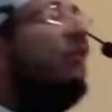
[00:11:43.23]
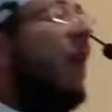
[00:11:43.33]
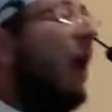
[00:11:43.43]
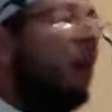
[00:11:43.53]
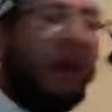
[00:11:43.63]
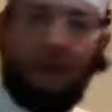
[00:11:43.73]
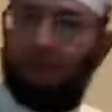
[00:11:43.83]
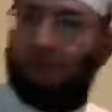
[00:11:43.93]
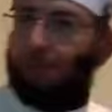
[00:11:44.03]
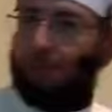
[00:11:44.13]
follow
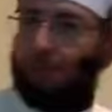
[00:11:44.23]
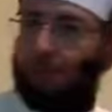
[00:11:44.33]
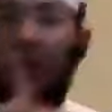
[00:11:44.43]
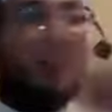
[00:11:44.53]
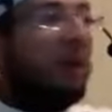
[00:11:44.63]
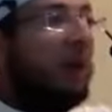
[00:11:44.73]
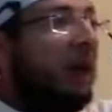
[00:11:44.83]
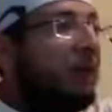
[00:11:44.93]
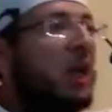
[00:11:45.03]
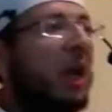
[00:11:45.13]
him till the
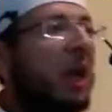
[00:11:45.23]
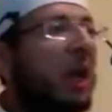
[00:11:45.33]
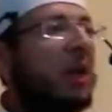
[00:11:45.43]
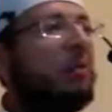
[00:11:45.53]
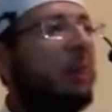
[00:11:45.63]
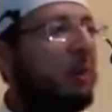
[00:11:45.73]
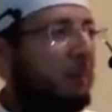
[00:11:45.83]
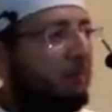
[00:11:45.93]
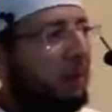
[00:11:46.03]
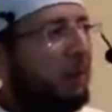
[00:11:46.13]
day of judgment.
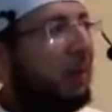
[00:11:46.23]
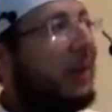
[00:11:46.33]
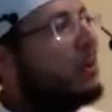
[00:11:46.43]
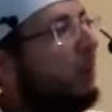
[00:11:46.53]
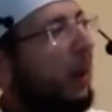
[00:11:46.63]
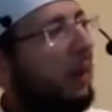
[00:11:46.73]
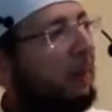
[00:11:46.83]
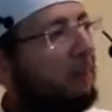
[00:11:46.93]
That's why.